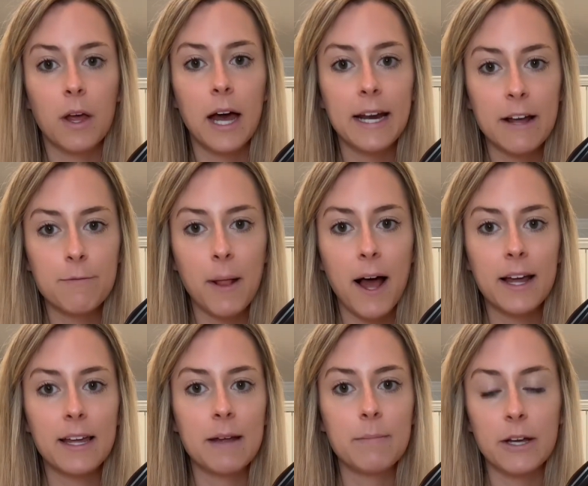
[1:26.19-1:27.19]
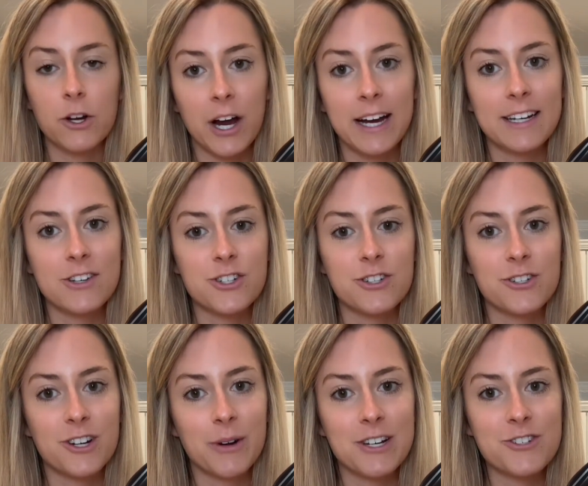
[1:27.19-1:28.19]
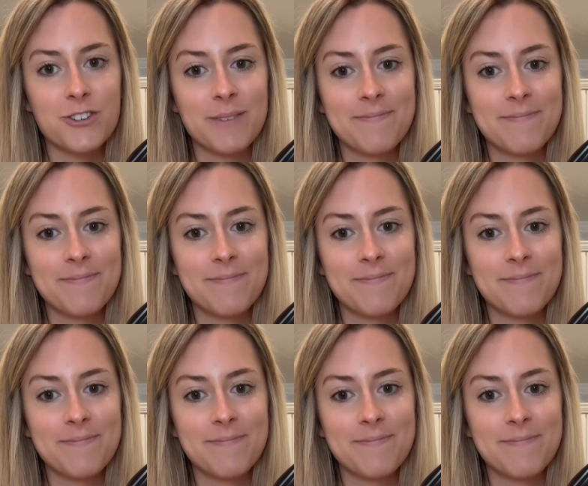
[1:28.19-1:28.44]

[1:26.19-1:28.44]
a knife block can be a great addition to your registry.